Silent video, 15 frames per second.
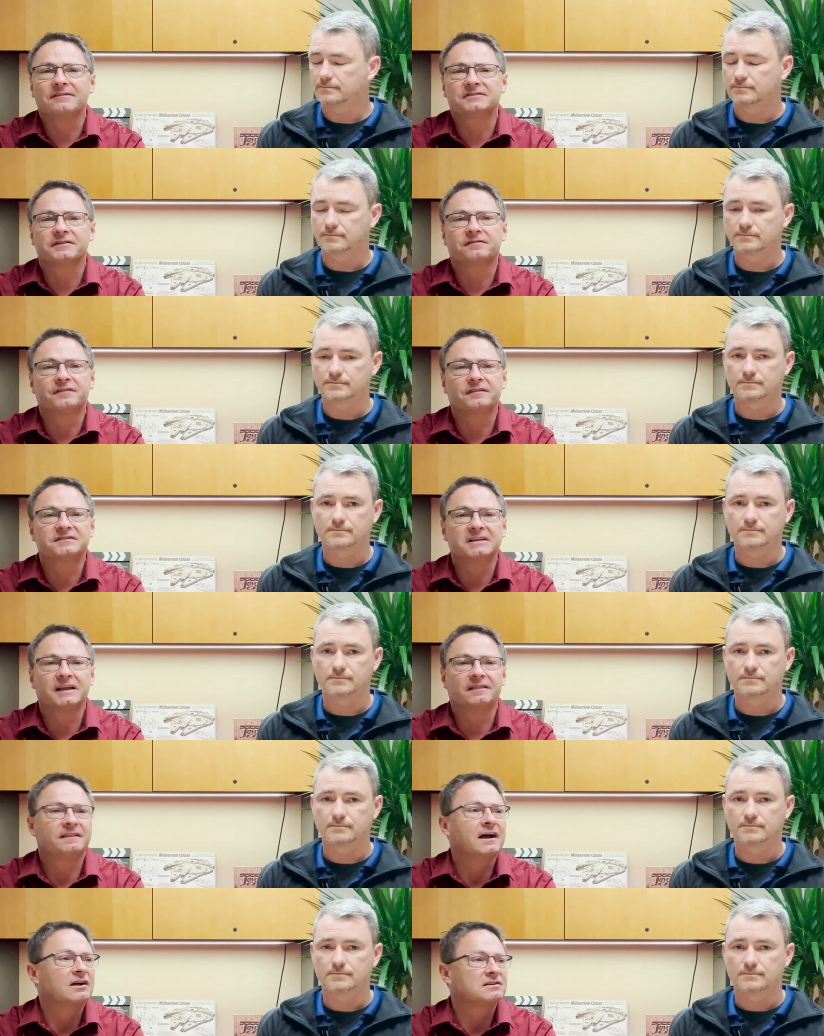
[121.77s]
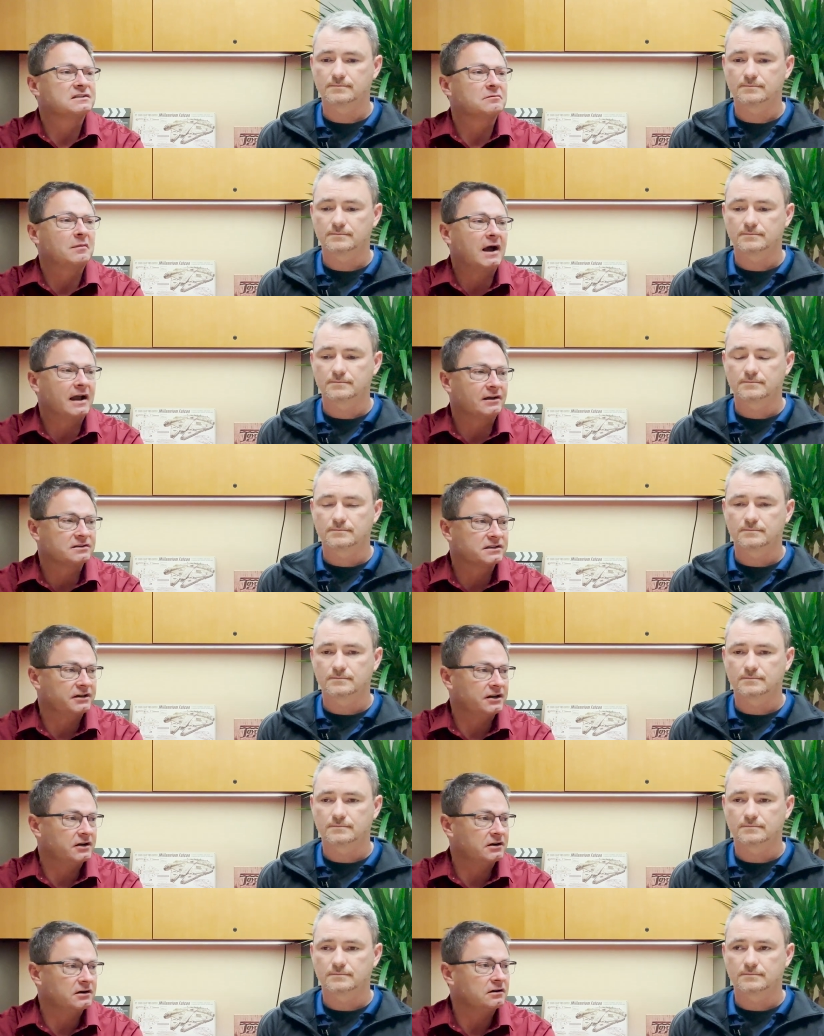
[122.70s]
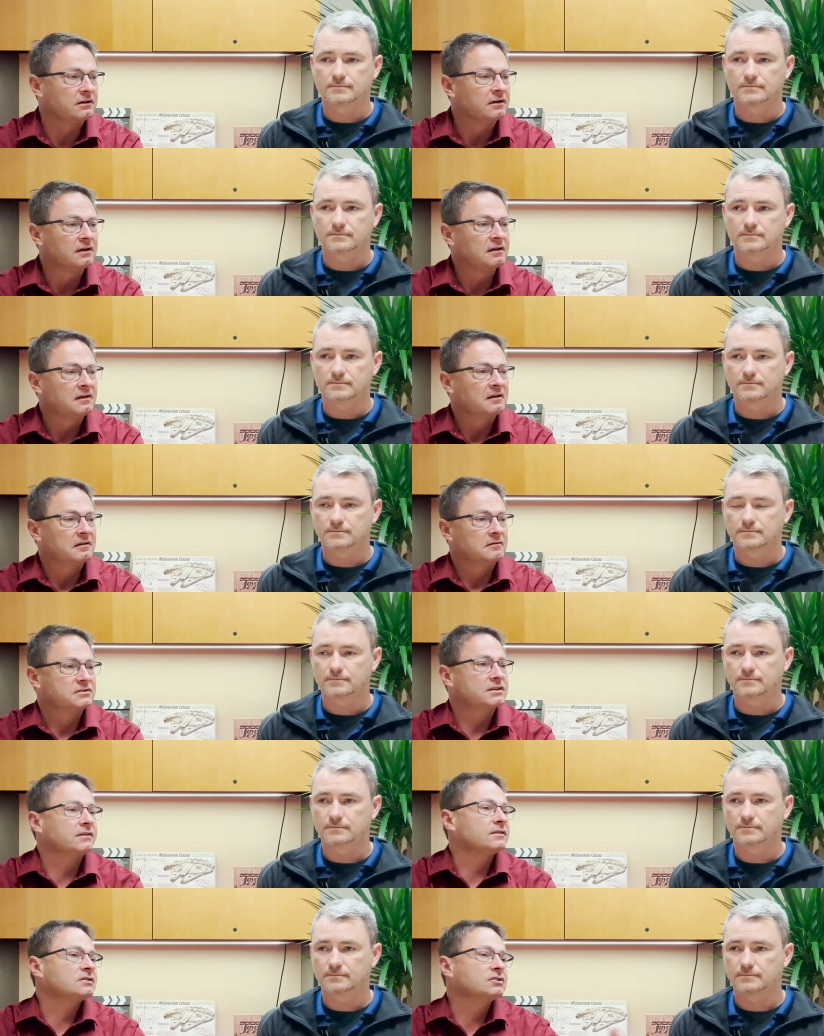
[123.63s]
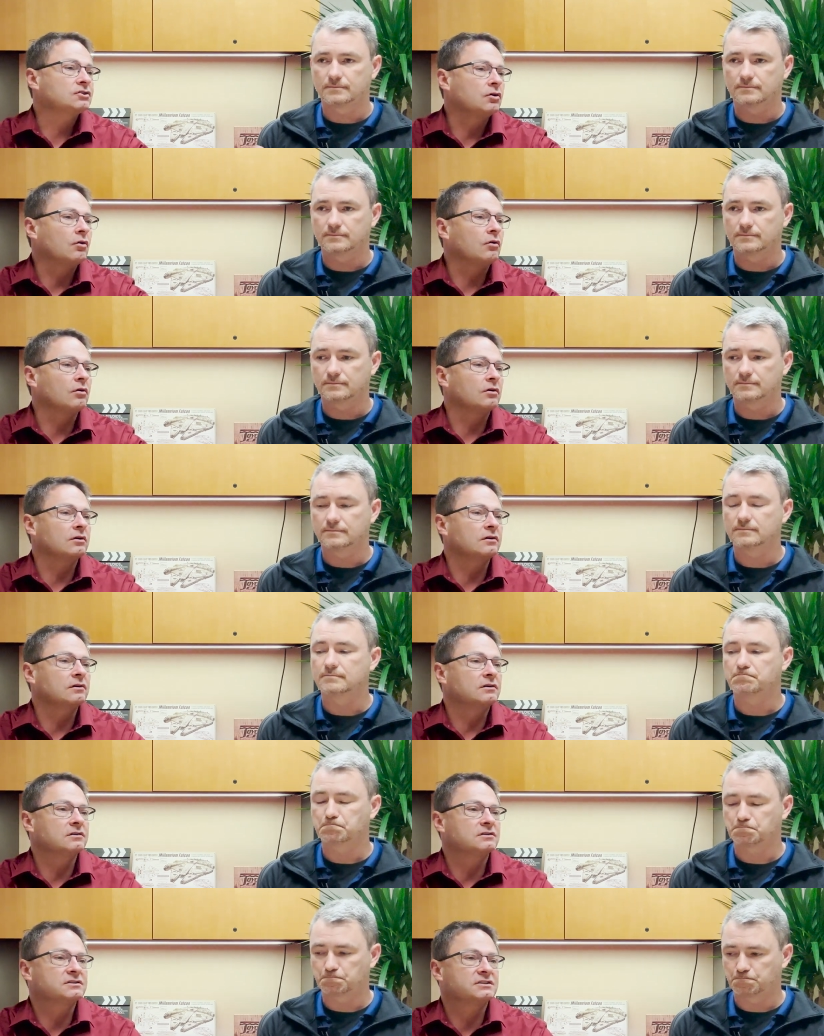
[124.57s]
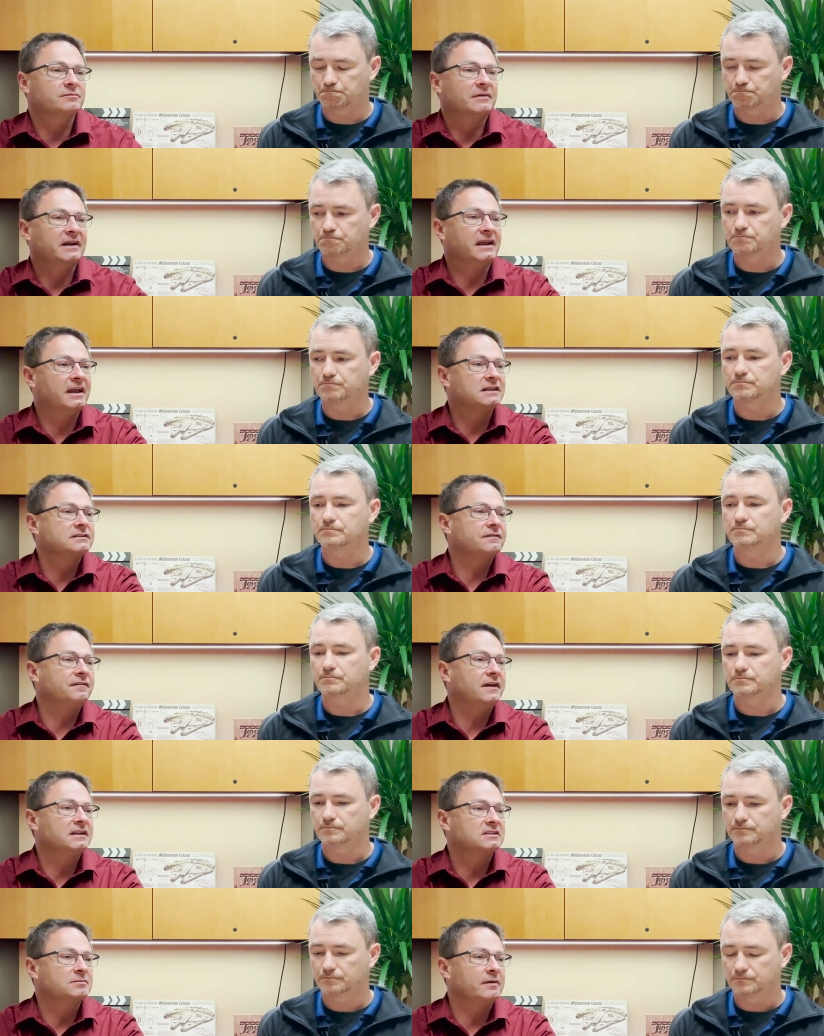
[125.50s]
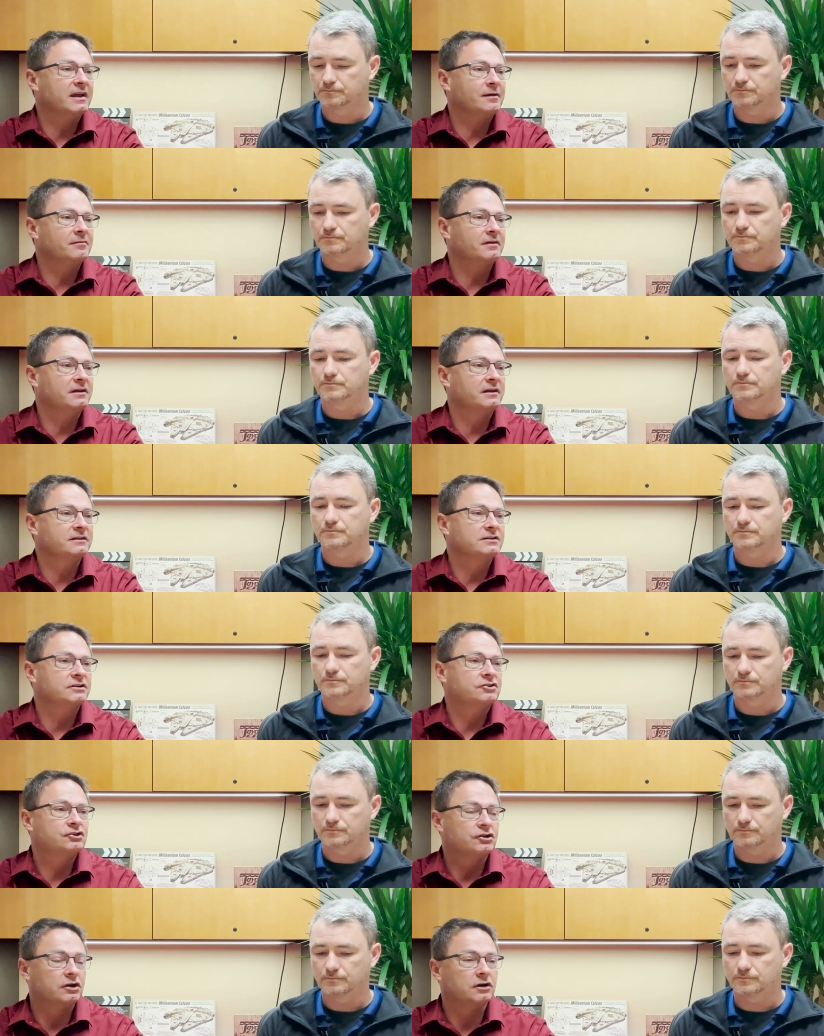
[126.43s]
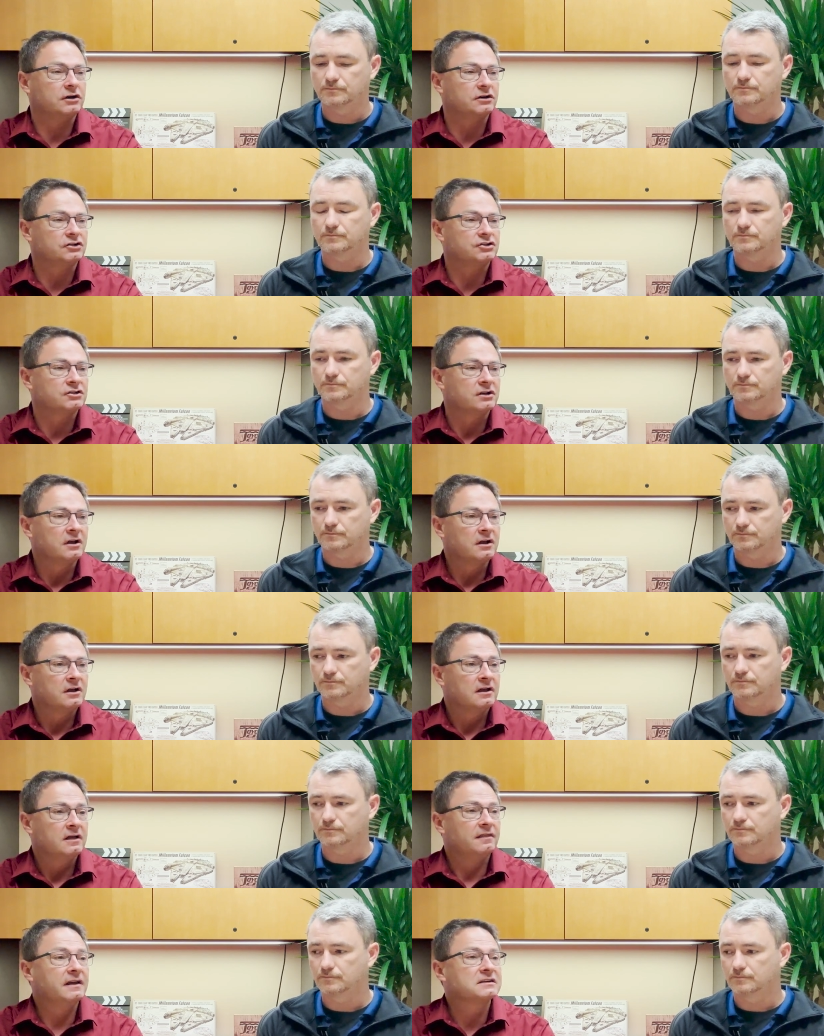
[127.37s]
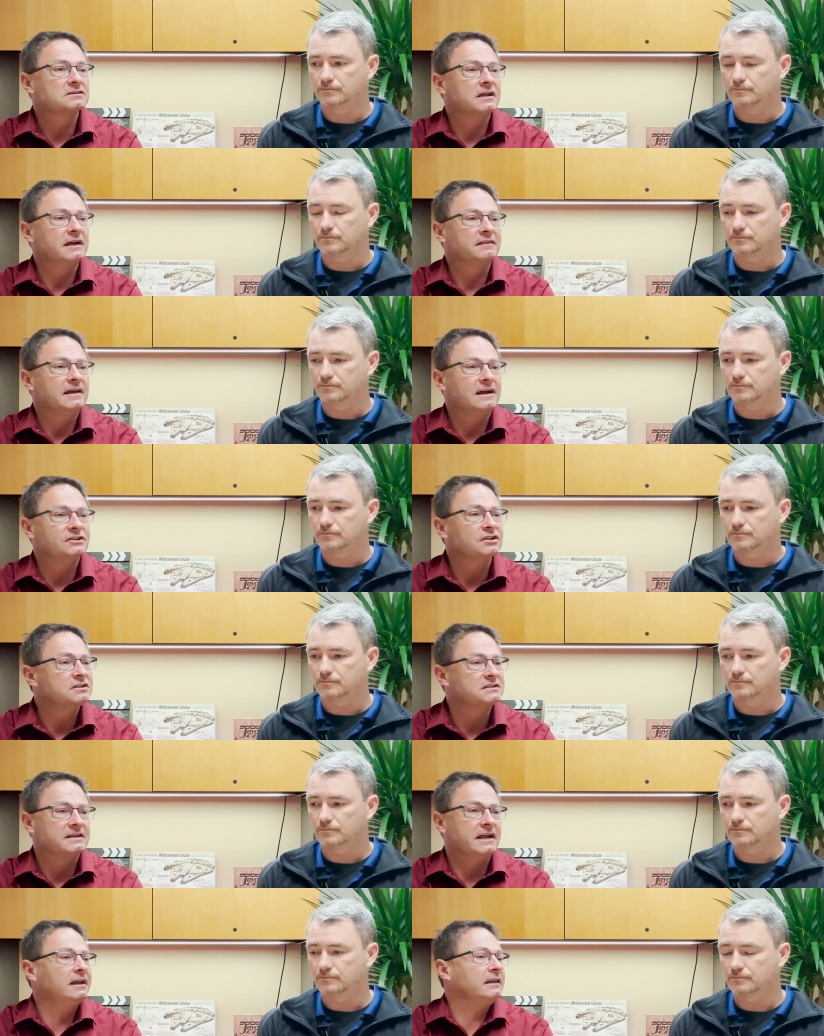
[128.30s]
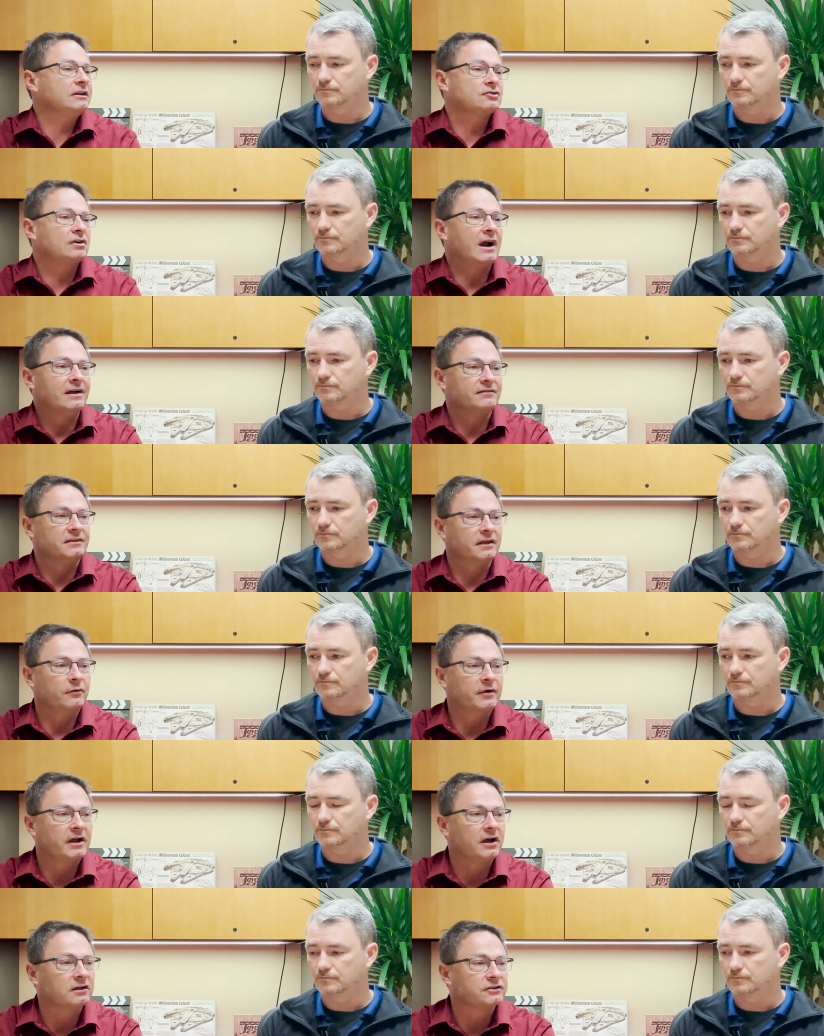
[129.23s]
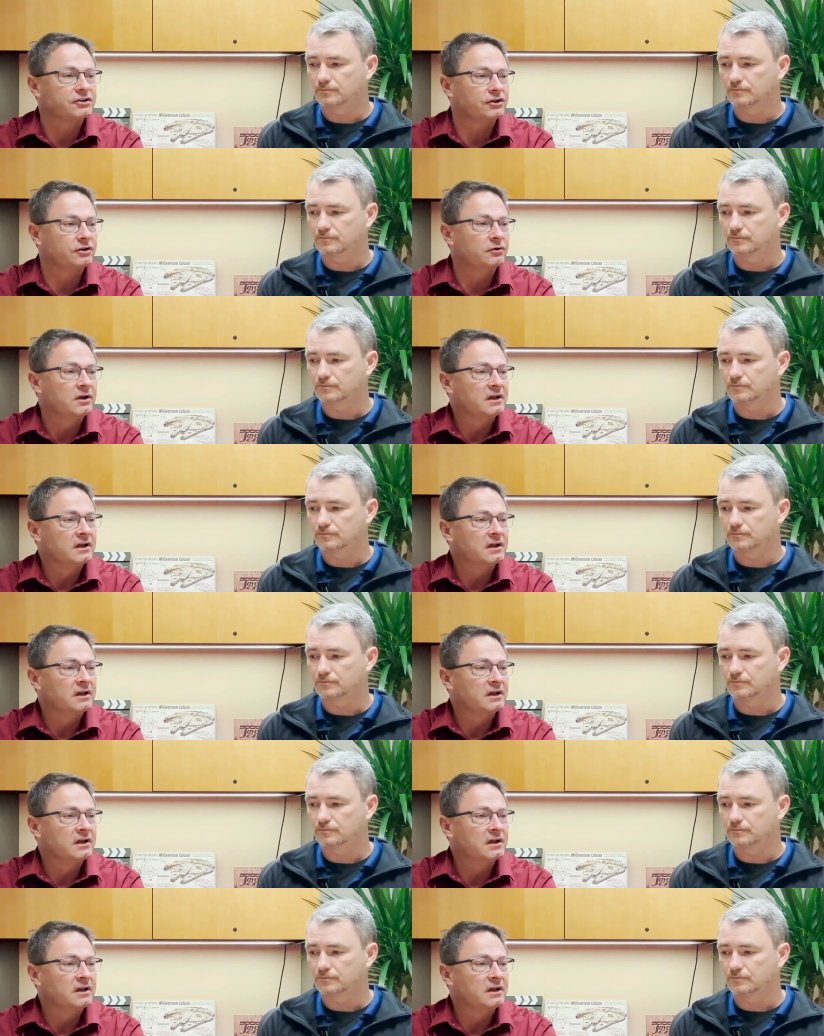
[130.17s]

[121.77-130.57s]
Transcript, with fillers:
Speaker 1: to fifteen thousand miles a year to the stores, to my kids' events, maybe, to church, things like that. Just daily driving that we all do.